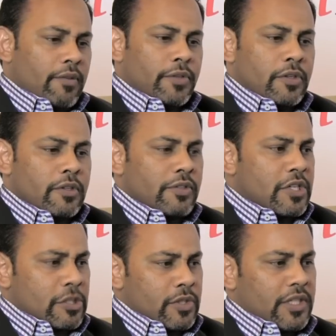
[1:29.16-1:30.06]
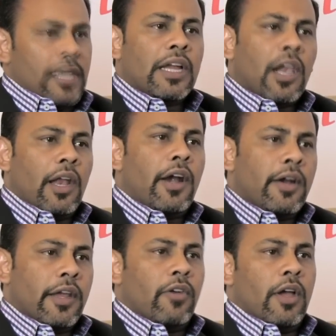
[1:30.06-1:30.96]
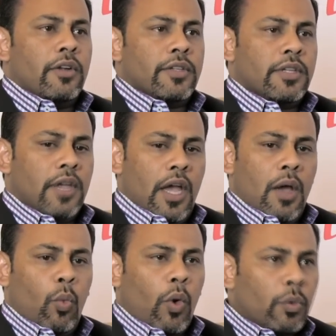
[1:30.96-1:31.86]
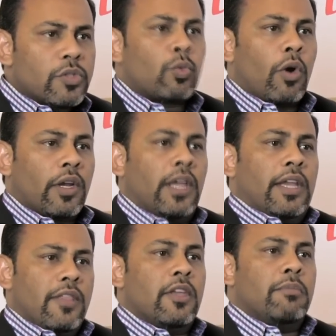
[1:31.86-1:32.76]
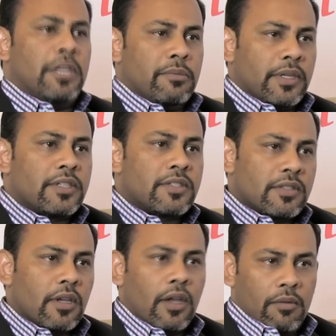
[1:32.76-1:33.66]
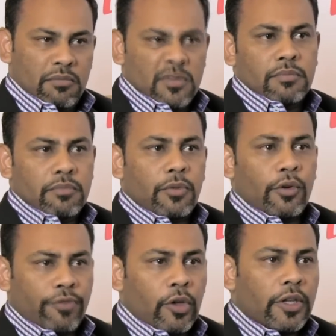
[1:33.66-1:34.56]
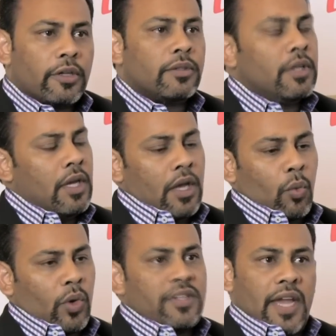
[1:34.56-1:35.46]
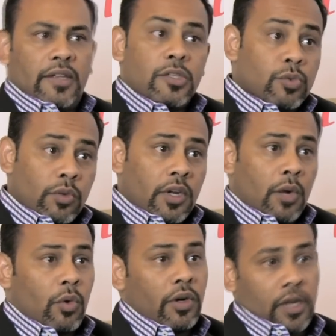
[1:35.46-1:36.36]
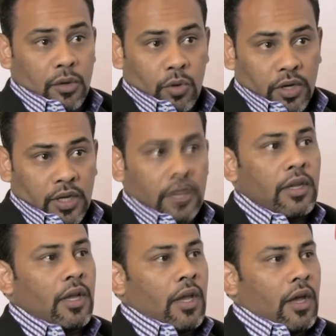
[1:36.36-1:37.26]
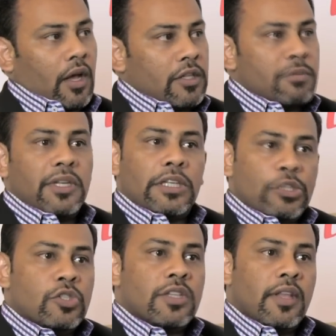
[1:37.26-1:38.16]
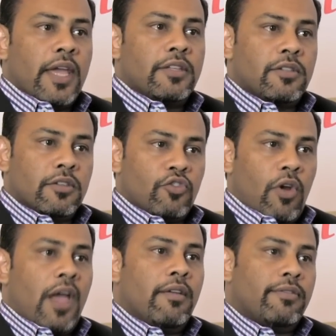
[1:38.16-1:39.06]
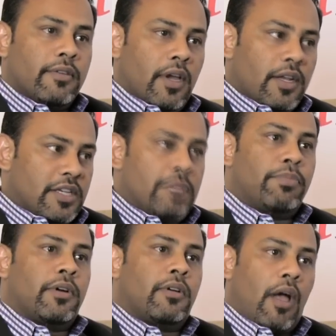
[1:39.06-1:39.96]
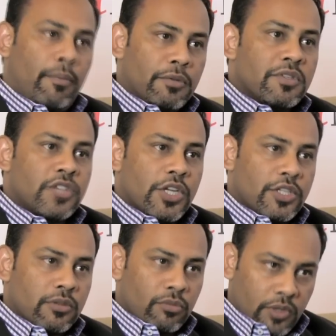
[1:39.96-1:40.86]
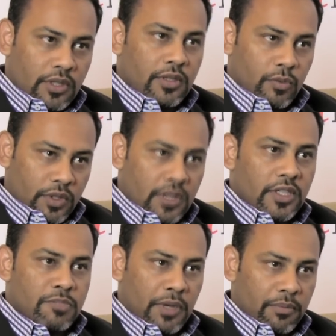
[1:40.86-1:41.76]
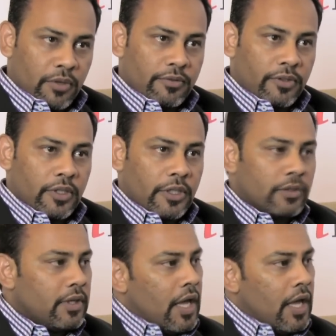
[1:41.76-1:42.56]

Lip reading: for Universal, it was getting clarity around what was working in their media mix portfolio, what tactics were not working or working, ultimately using that to drive deeper optimization within their spend portfolio,